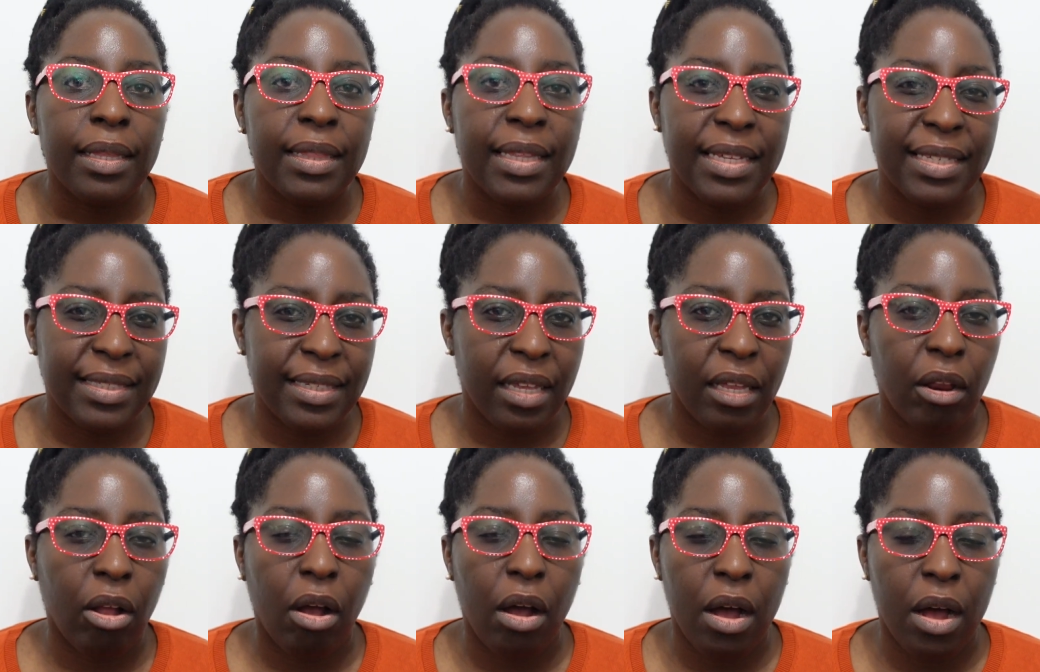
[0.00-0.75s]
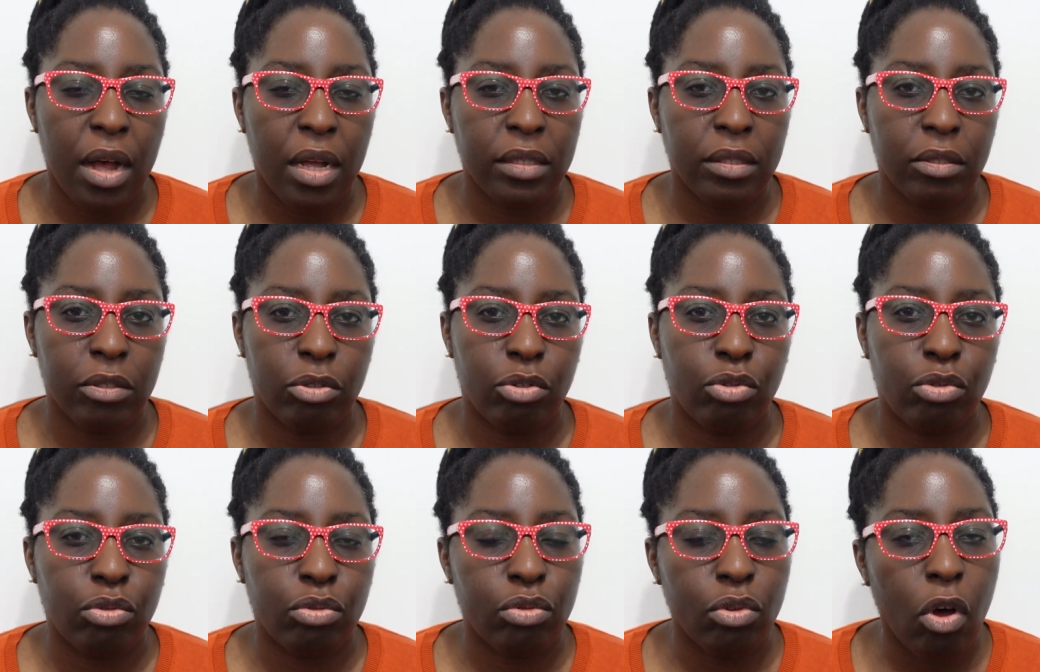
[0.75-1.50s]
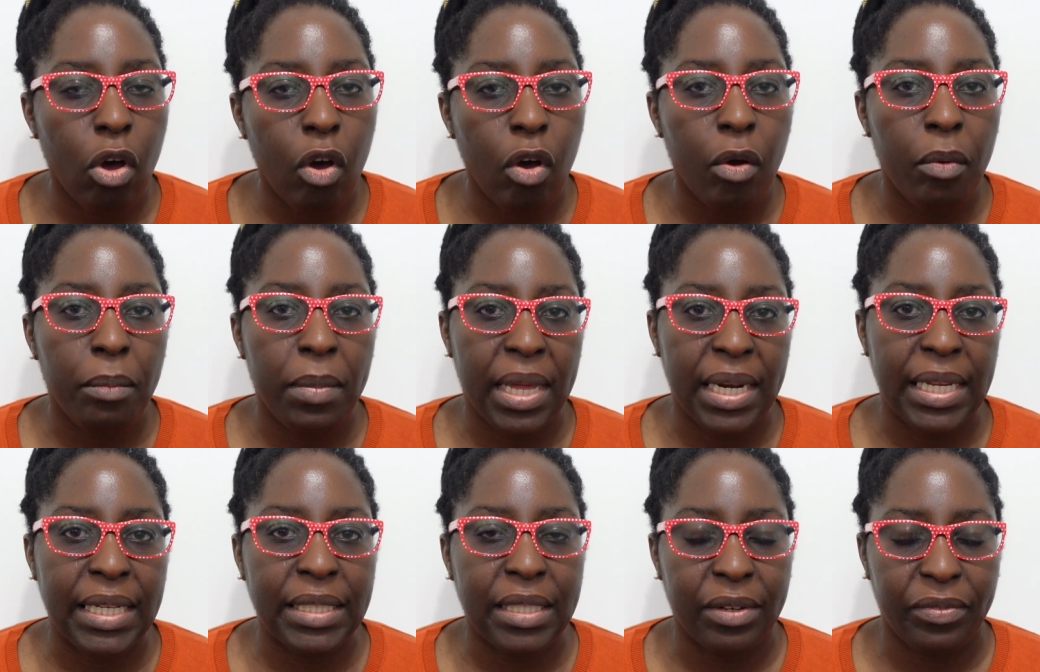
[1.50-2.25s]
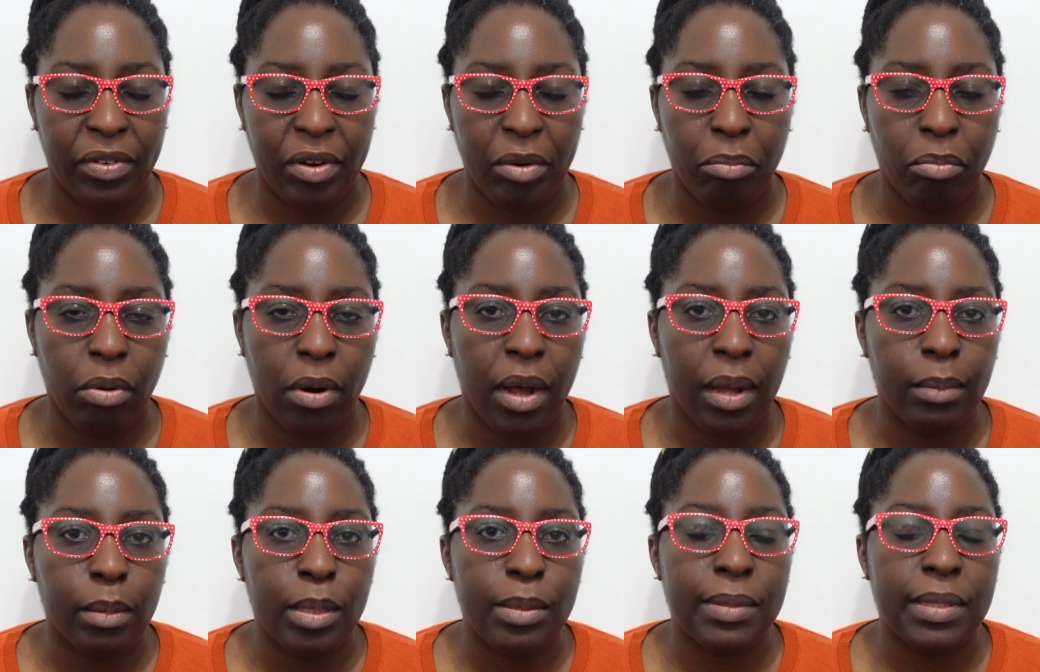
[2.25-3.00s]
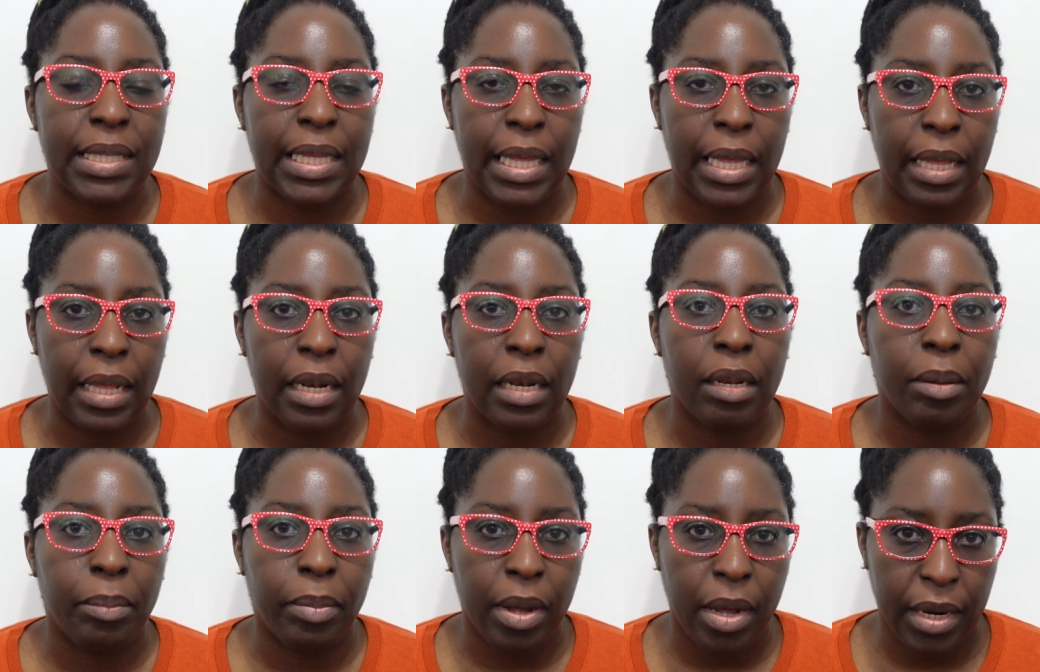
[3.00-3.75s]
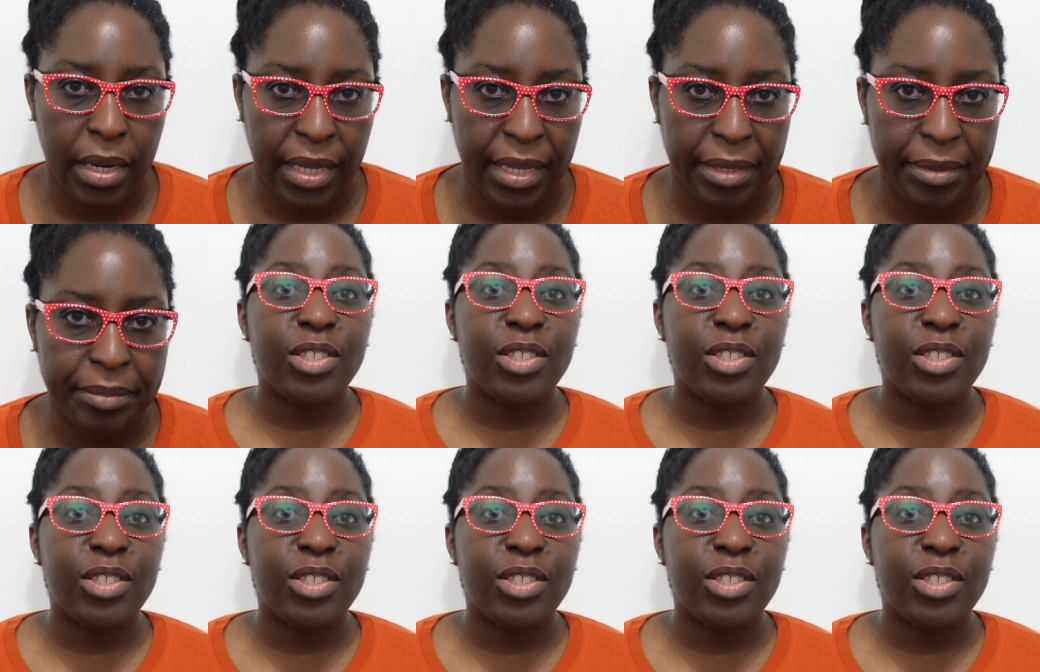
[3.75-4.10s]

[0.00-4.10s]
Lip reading: this can cause so many different problems in the body.